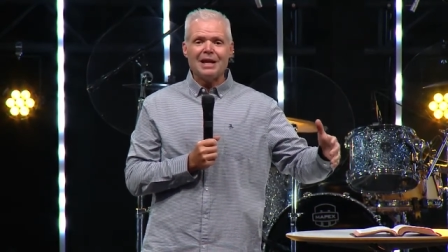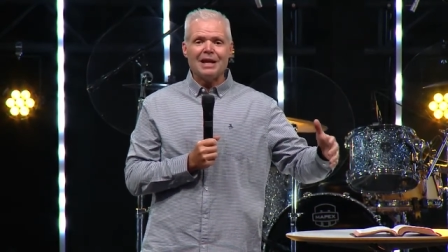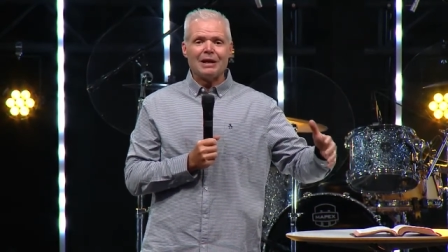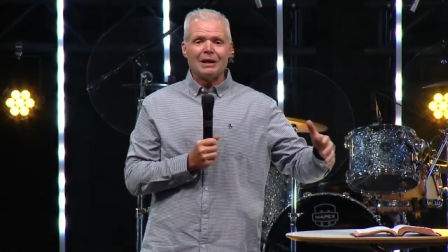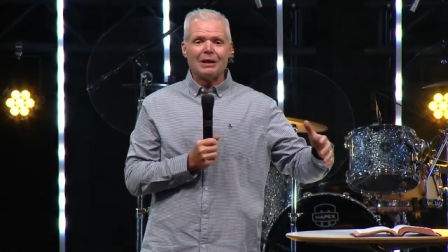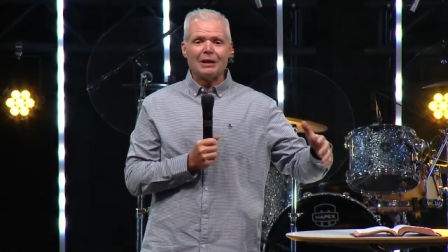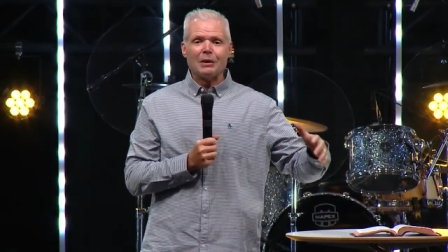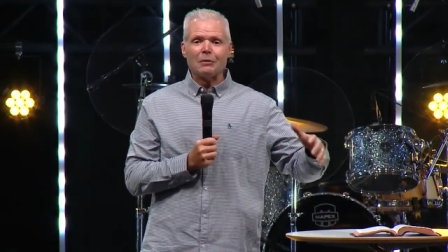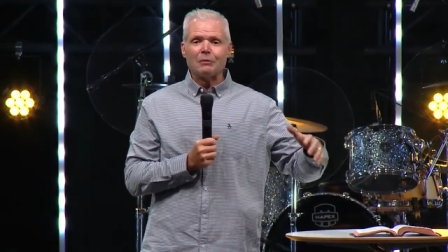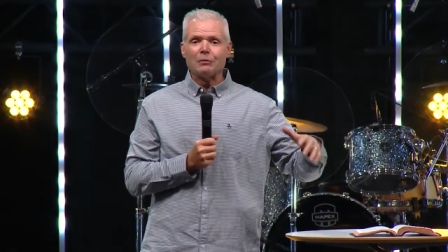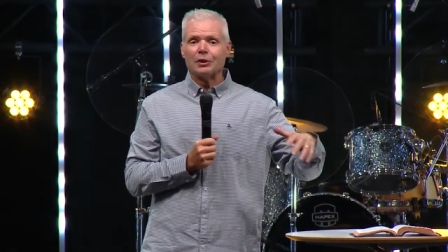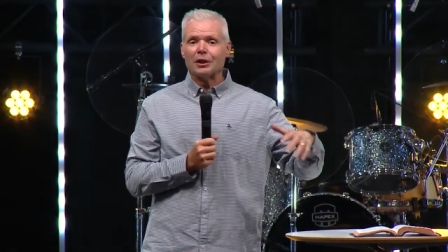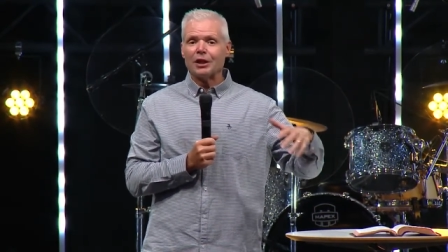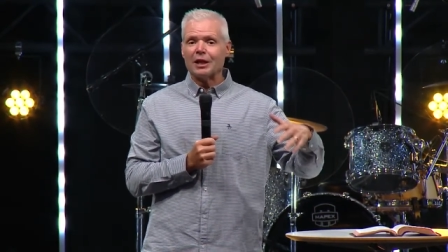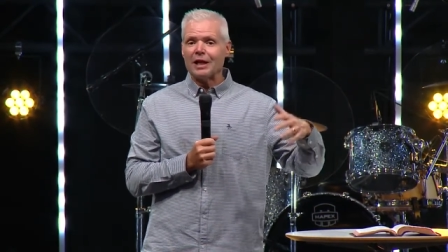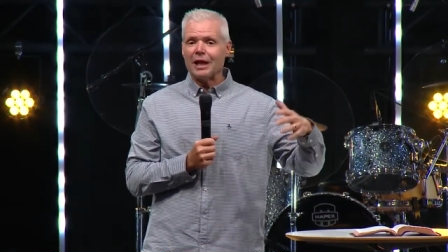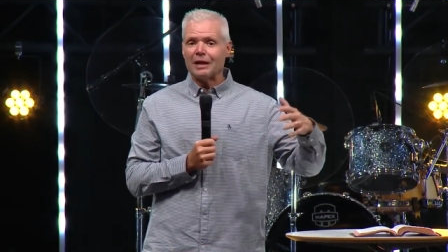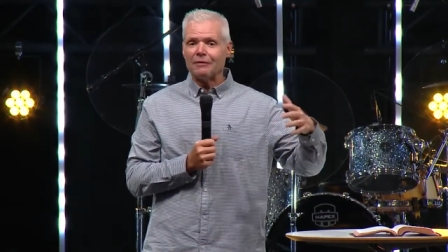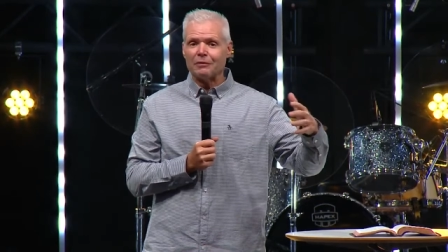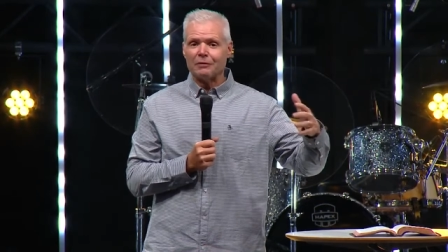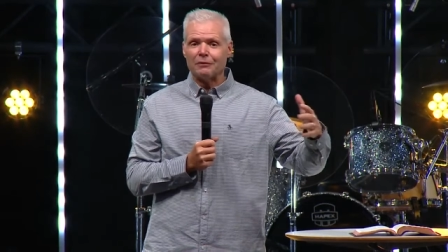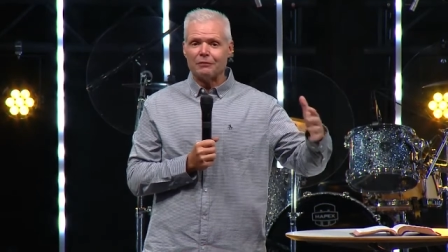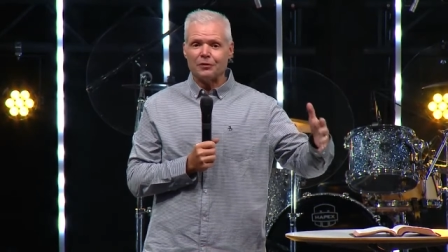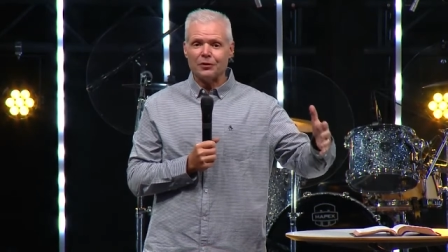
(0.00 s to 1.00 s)
Uh, we're going to
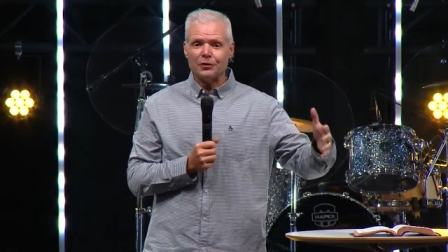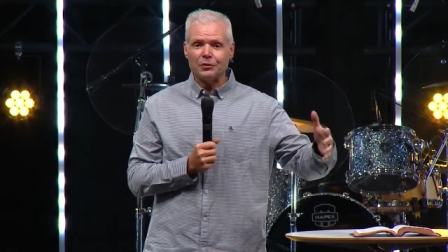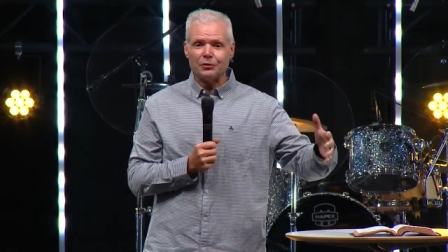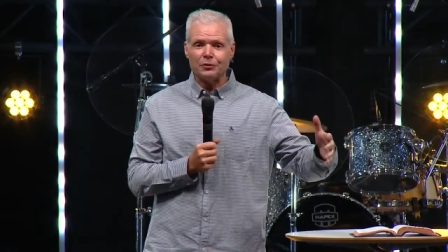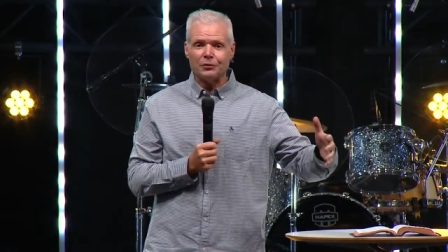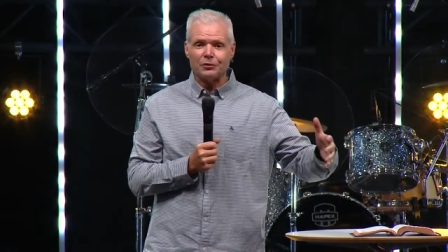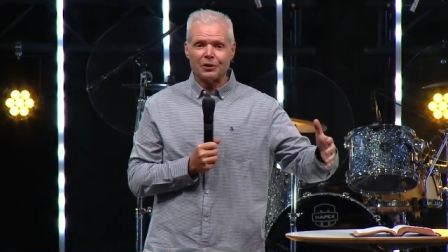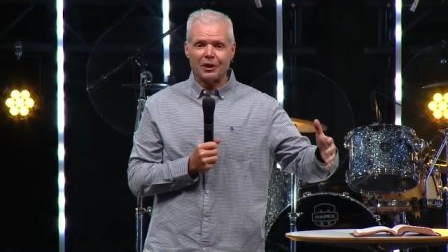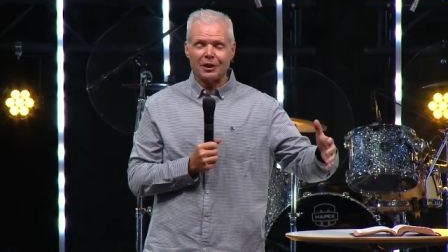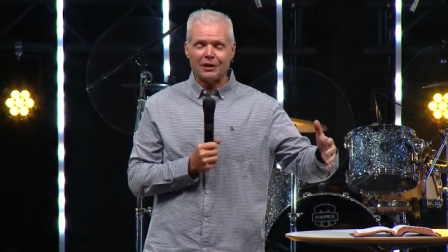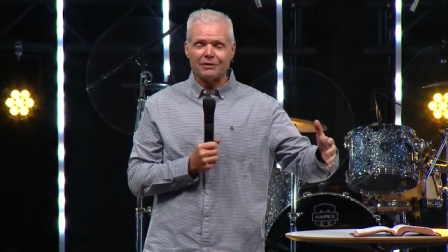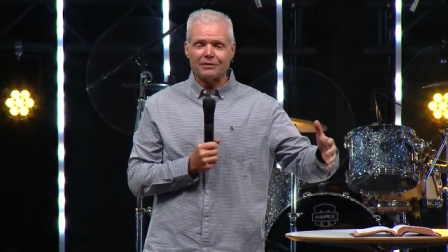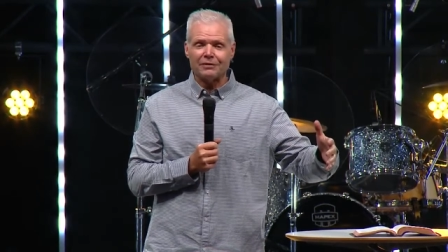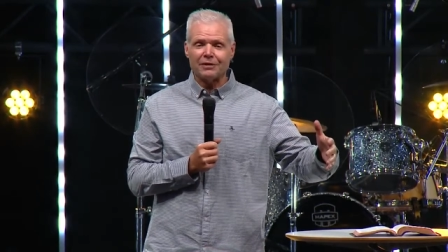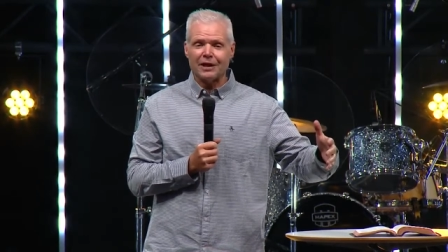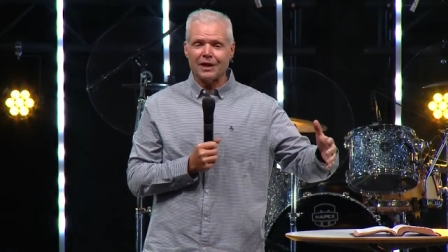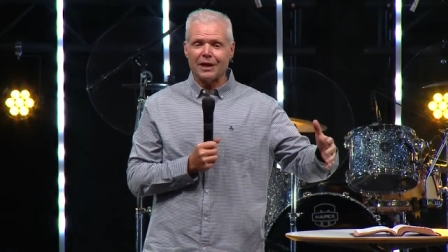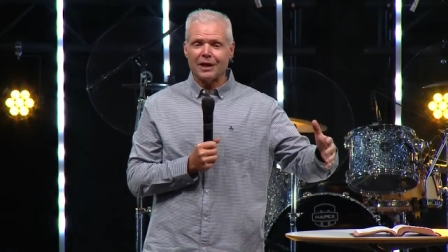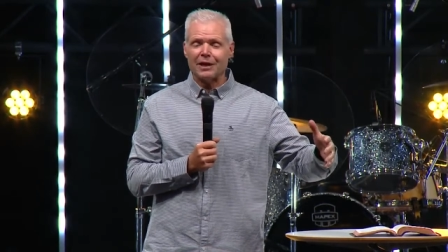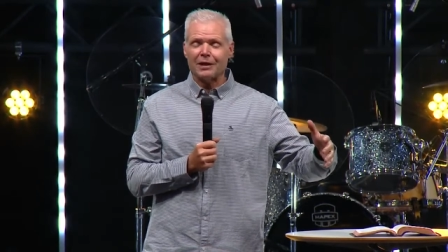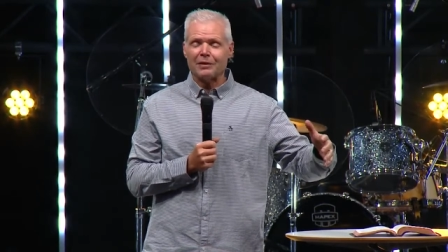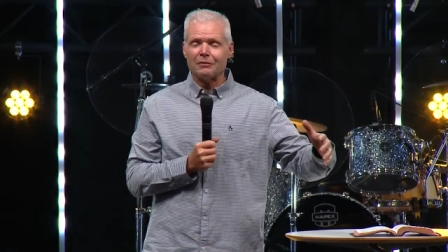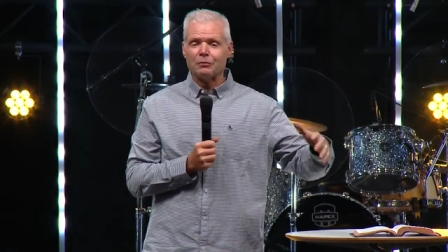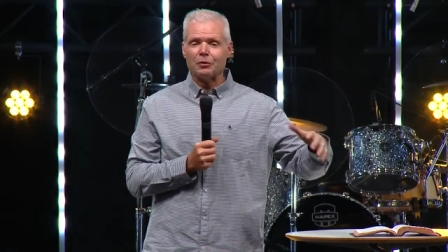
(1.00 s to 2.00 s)
have a food truck
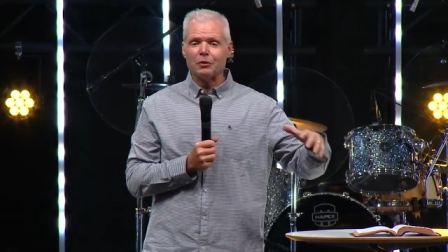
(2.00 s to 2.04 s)
there.